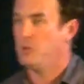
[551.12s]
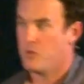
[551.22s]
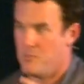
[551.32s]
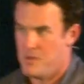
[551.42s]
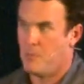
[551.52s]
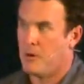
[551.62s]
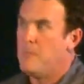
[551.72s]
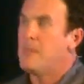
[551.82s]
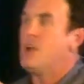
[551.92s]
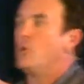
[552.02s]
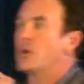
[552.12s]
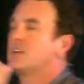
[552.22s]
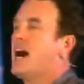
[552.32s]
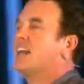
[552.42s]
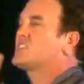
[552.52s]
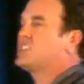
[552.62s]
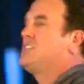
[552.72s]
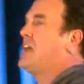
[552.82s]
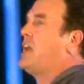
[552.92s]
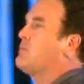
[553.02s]
would remember what God said
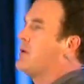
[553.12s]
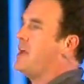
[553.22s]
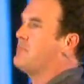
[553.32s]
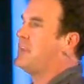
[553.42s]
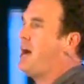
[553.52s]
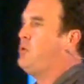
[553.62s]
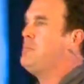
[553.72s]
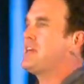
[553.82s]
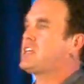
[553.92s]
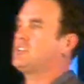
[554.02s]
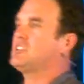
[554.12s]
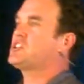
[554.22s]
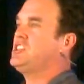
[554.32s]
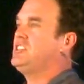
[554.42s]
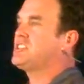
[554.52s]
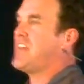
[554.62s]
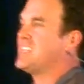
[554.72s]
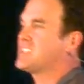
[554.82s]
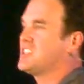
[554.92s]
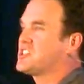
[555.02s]
to Abraham that I will make your descendants
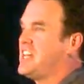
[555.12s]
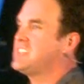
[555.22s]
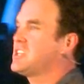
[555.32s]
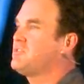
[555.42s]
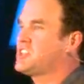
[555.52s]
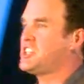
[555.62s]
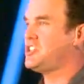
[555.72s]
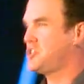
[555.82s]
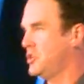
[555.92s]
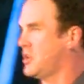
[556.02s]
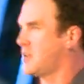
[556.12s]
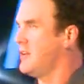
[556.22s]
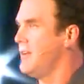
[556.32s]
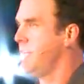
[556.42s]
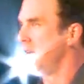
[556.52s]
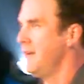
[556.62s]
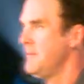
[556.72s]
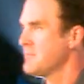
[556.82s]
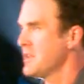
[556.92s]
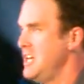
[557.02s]
as the sands of the seashore.
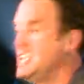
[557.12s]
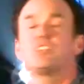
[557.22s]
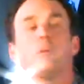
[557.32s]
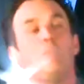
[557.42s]
He's a